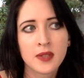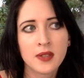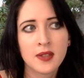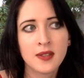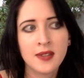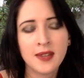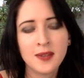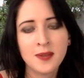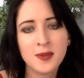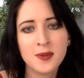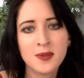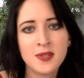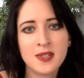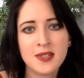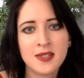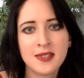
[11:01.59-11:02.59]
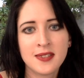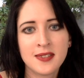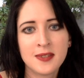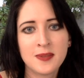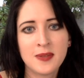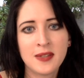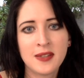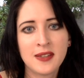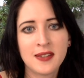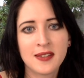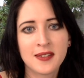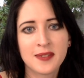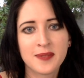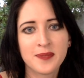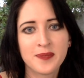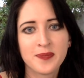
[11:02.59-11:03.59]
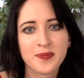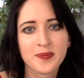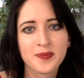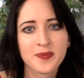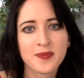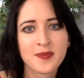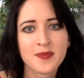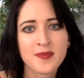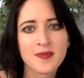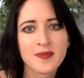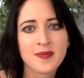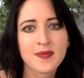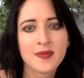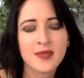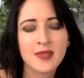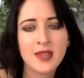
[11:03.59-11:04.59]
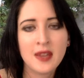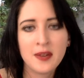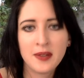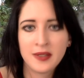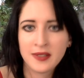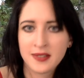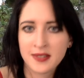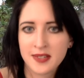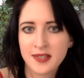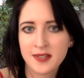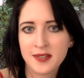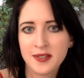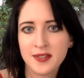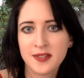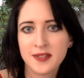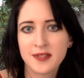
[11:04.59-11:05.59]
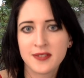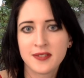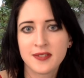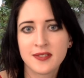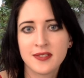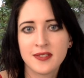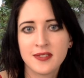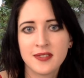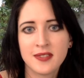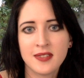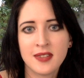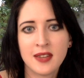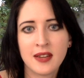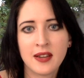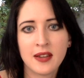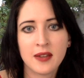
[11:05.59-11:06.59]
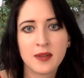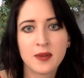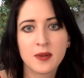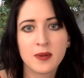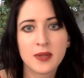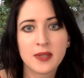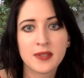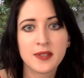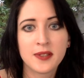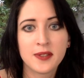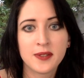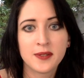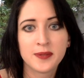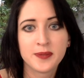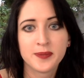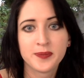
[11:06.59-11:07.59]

And that was when she said to me, now I can tell you that I always knew.